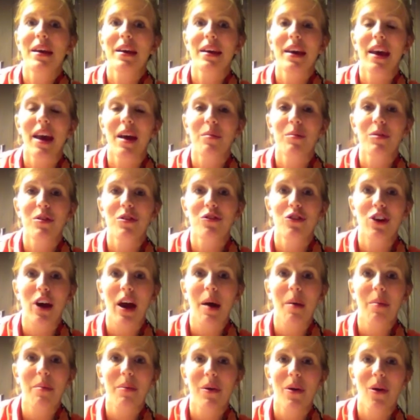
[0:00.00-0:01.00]
camera
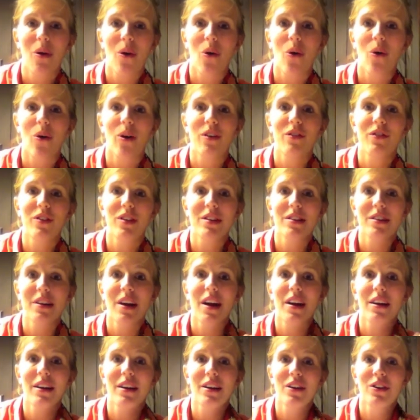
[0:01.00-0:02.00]
strap or if it's
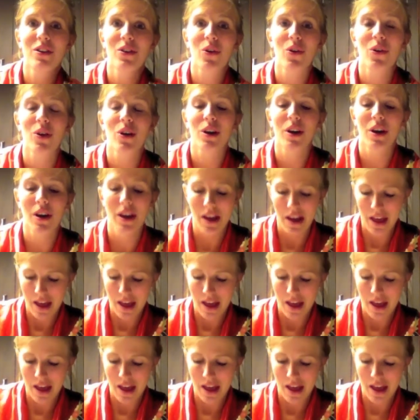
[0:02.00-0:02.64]
not in your